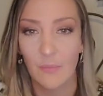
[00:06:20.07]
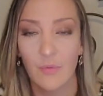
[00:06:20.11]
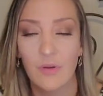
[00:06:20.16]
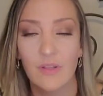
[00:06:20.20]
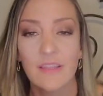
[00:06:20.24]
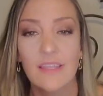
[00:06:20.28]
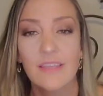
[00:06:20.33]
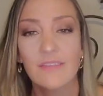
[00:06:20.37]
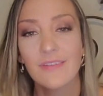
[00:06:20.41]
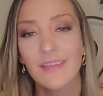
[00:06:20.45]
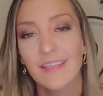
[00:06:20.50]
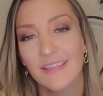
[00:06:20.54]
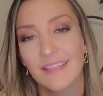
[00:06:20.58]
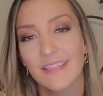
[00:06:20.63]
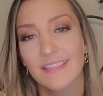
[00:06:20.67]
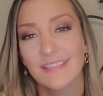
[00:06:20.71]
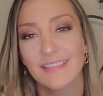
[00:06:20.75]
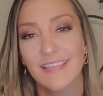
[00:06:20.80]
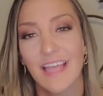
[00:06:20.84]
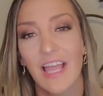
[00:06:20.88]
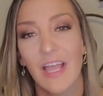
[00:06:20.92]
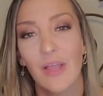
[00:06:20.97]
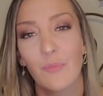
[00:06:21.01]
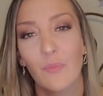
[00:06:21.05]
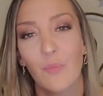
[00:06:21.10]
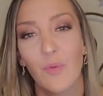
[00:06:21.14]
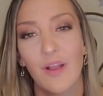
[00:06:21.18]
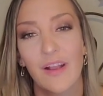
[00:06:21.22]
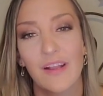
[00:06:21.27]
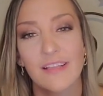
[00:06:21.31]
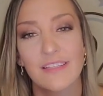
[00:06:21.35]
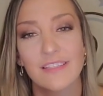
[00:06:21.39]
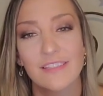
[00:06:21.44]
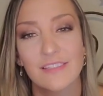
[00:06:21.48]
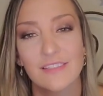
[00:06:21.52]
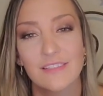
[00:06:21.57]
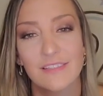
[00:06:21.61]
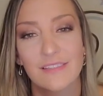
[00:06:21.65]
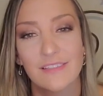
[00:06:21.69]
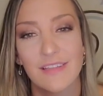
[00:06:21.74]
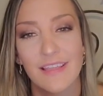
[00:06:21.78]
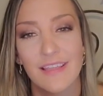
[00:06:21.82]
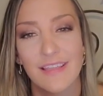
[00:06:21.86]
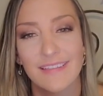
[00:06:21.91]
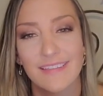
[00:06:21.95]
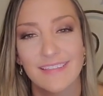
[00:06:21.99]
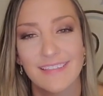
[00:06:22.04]
We're living in this time where
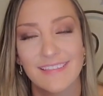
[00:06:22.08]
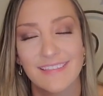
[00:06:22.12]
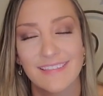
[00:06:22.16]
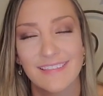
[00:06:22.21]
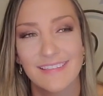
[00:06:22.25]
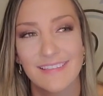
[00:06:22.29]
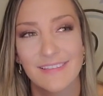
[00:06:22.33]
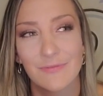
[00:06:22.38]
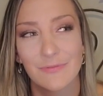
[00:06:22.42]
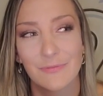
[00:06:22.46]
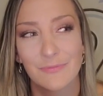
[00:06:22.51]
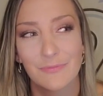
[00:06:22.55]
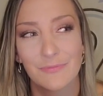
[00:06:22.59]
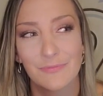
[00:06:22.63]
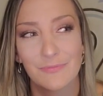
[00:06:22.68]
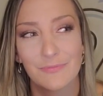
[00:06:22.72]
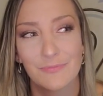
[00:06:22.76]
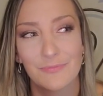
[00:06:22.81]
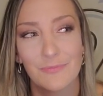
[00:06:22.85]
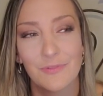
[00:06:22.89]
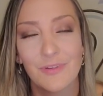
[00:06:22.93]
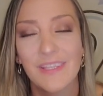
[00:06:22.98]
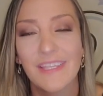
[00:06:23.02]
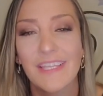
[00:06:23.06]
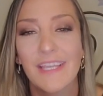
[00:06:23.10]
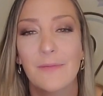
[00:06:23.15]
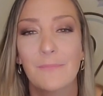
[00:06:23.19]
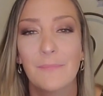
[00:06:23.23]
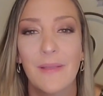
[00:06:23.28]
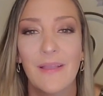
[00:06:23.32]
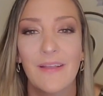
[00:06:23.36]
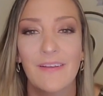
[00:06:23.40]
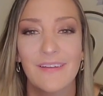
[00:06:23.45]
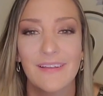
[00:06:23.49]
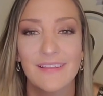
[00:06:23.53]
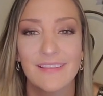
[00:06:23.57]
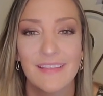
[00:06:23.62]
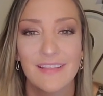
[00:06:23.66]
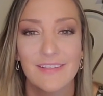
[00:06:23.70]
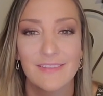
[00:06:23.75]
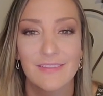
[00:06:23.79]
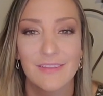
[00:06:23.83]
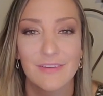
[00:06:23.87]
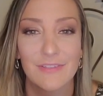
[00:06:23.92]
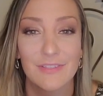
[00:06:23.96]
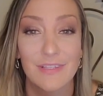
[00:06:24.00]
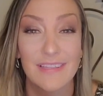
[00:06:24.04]
it's really apparent that
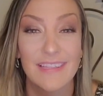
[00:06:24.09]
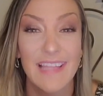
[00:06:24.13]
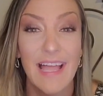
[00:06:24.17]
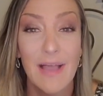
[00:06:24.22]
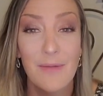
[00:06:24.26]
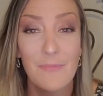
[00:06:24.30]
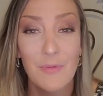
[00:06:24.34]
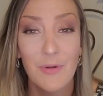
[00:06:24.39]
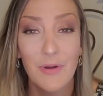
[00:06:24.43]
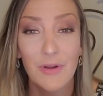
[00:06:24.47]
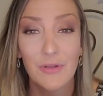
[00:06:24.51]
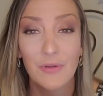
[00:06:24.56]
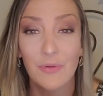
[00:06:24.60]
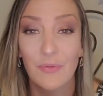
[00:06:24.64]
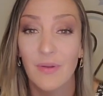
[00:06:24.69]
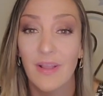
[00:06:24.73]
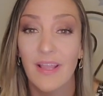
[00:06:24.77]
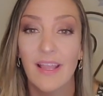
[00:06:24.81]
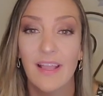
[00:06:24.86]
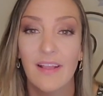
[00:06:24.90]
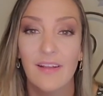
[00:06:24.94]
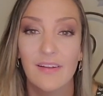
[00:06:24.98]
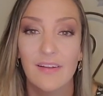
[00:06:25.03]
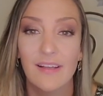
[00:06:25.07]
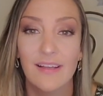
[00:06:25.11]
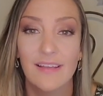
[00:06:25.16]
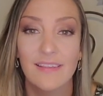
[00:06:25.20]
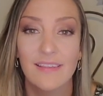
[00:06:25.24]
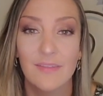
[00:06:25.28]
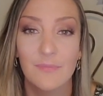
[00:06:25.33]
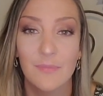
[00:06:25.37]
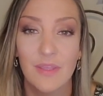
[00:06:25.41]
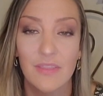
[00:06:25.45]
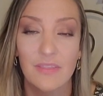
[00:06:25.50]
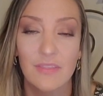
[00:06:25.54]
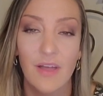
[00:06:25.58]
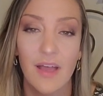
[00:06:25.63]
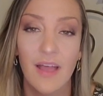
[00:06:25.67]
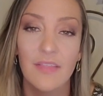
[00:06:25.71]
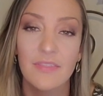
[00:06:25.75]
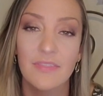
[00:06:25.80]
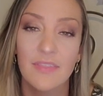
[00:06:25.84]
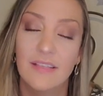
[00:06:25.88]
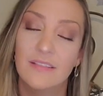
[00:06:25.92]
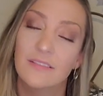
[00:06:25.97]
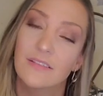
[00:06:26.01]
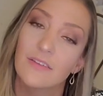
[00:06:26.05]
there's a lot more gray area than we thought.
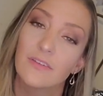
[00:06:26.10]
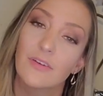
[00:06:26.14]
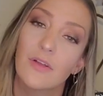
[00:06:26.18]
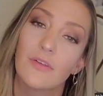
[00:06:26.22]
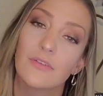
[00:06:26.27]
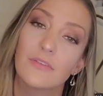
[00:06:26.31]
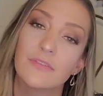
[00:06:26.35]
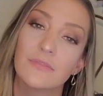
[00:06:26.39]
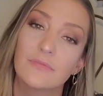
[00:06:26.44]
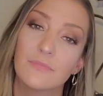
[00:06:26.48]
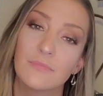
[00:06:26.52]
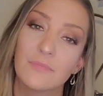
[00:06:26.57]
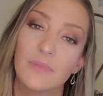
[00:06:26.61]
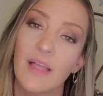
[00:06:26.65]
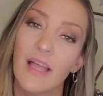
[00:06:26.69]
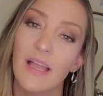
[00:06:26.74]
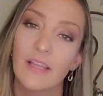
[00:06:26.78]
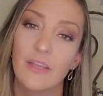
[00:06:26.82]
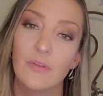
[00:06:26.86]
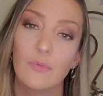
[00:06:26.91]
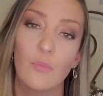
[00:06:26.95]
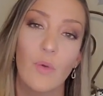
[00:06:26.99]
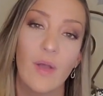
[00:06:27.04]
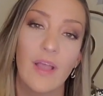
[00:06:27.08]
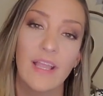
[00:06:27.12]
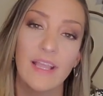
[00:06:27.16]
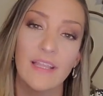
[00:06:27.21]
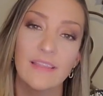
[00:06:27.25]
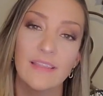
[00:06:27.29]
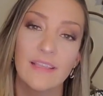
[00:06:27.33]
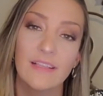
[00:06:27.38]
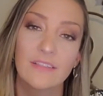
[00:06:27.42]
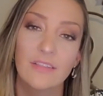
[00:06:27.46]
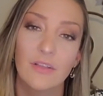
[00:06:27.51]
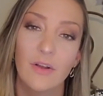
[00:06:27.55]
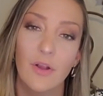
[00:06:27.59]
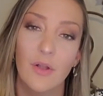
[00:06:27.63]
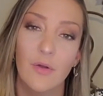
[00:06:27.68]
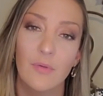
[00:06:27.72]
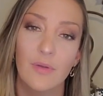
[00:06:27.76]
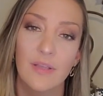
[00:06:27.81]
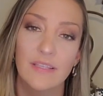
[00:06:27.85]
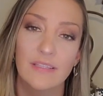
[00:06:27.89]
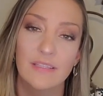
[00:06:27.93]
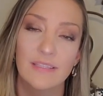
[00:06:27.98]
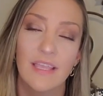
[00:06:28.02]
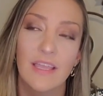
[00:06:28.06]
Things aren't all black and white. Things are
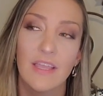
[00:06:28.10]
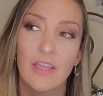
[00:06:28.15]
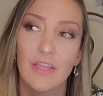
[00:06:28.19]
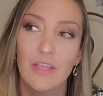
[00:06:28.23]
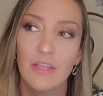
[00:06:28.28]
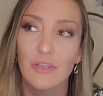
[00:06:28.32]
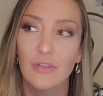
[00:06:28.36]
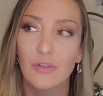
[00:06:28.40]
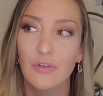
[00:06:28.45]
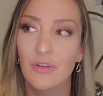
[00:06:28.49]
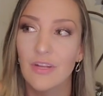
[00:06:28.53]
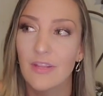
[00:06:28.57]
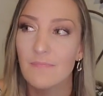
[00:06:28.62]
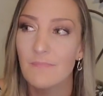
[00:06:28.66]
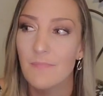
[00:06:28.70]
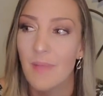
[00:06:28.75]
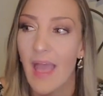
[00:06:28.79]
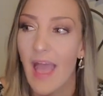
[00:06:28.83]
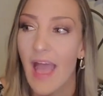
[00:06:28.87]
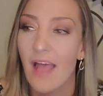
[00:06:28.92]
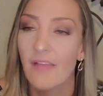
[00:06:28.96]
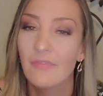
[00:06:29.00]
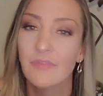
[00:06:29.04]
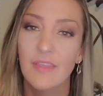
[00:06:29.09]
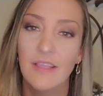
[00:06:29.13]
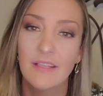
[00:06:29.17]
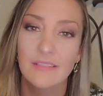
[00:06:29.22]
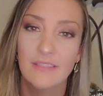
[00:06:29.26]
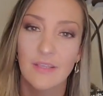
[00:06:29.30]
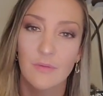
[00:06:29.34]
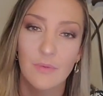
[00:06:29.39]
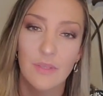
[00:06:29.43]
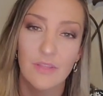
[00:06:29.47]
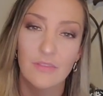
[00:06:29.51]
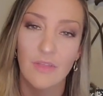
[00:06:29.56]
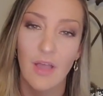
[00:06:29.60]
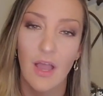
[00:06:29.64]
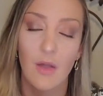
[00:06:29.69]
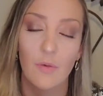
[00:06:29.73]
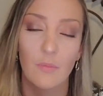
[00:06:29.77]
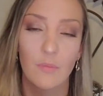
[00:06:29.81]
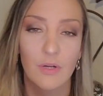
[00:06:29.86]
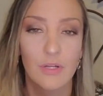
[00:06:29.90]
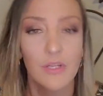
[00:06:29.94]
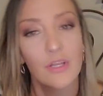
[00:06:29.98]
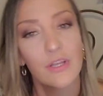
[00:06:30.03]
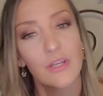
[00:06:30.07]
always good and bad. Things that we thought
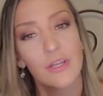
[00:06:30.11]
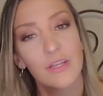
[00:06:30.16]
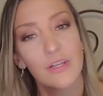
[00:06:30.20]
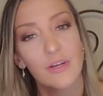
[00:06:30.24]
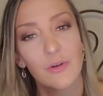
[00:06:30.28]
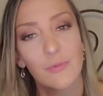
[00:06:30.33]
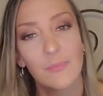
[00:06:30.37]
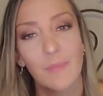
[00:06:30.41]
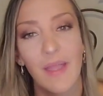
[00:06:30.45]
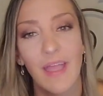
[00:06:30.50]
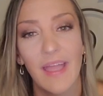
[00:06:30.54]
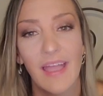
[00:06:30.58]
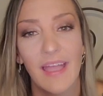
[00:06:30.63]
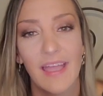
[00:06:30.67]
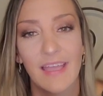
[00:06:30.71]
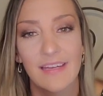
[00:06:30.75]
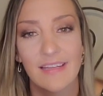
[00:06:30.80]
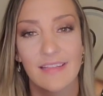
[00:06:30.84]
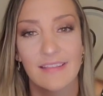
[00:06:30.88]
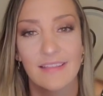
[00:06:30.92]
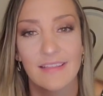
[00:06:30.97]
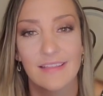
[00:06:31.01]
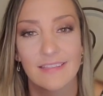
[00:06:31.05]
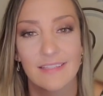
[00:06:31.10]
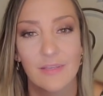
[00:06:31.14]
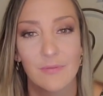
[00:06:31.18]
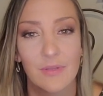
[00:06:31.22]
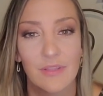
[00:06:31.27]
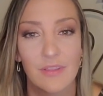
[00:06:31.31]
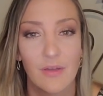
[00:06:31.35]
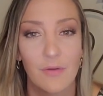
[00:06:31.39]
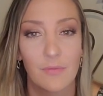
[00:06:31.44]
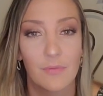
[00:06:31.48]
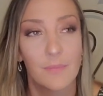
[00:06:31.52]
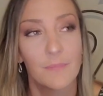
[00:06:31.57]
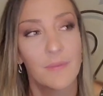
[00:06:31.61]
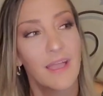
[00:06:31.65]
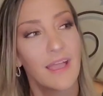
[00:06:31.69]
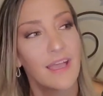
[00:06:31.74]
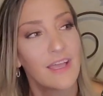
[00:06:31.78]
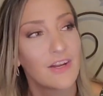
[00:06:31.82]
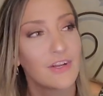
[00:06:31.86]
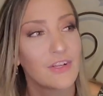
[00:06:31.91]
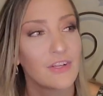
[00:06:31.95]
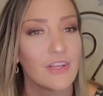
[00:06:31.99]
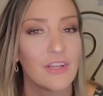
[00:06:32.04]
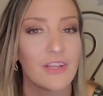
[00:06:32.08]
were good or bad, and things that we thought were
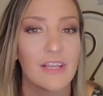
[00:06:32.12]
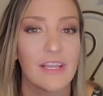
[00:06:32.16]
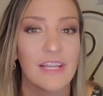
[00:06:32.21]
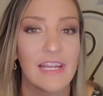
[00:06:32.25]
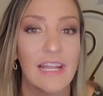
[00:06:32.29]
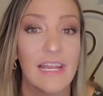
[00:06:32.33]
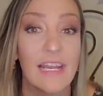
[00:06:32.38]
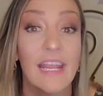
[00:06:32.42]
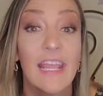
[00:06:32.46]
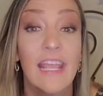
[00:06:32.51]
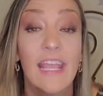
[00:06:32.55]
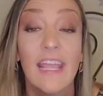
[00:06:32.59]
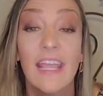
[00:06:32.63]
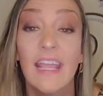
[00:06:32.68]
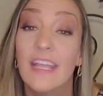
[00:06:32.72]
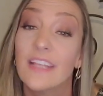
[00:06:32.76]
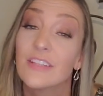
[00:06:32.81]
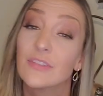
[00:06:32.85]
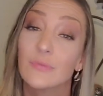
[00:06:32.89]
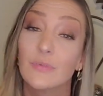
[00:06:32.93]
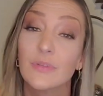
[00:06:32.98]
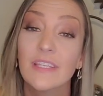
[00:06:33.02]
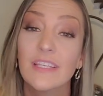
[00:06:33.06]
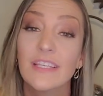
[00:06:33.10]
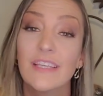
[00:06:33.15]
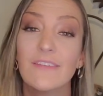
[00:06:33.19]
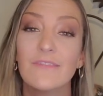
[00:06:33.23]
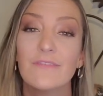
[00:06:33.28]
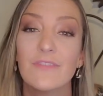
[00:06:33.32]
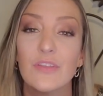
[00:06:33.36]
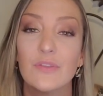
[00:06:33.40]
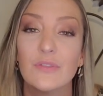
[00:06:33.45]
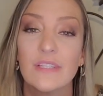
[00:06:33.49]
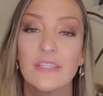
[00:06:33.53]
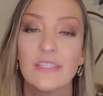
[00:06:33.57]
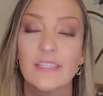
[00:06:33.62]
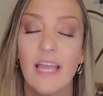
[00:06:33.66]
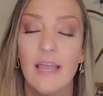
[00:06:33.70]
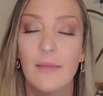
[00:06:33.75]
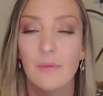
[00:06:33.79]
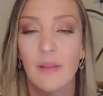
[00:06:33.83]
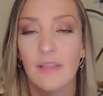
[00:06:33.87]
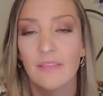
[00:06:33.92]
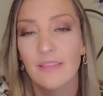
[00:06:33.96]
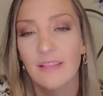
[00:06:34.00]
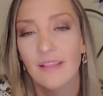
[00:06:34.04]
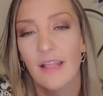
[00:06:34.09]
bad are good. And it's a really confusing time. And
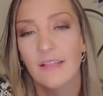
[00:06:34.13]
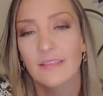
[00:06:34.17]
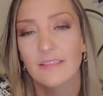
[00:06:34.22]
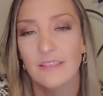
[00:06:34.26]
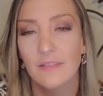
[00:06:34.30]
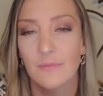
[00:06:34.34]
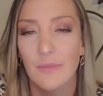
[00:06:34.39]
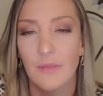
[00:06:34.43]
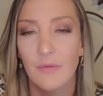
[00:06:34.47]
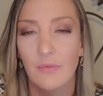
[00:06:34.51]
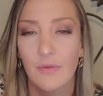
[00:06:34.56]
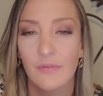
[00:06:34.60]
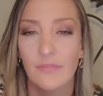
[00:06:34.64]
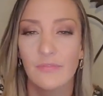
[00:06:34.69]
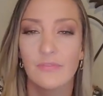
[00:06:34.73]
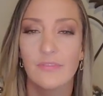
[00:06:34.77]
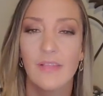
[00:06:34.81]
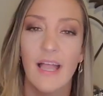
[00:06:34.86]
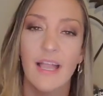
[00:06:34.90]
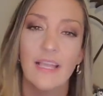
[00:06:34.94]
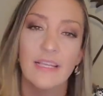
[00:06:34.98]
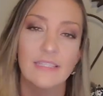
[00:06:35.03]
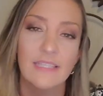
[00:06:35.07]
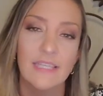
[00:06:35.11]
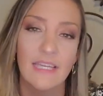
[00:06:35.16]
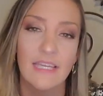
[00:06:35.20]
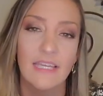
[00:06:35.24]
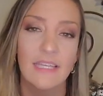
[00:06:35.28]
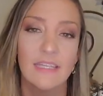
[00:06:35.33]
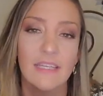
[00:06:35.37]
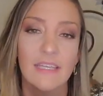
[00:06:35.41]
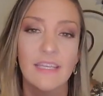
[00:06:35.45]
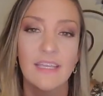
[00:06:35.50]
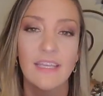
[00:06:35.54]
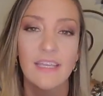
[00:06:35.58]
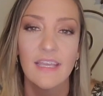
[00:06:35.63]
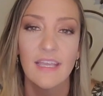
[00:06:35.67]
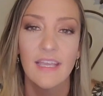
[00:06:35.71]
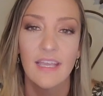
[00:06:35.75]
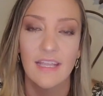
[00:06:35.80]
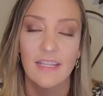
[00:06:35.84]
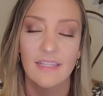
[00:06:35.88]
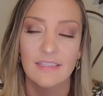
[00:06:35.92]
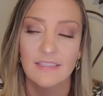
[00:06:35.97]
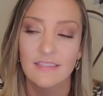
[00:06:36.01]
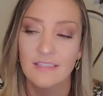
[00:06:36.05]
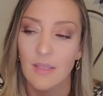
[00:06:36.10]
I think that's going to be reflected
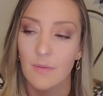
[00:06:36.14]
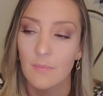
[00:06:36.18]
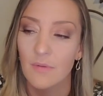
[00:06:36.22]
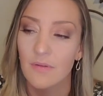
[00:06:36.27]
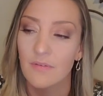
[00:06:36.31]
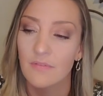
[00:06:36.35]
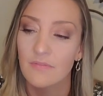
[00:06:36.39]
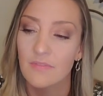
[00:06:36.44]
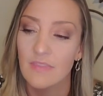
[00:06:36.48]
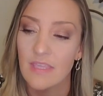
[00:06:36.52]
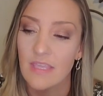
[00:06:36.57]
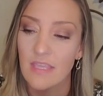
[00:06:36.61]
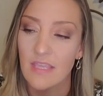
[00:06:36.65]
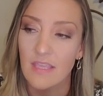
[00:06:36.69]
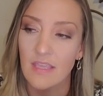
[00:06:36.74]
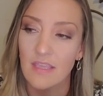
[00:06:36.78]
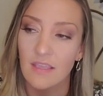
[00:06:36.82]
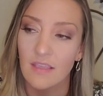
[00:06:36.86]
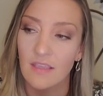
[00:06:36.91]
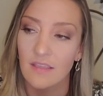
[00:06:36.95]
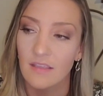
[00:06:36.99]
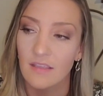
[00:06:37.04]
in some of the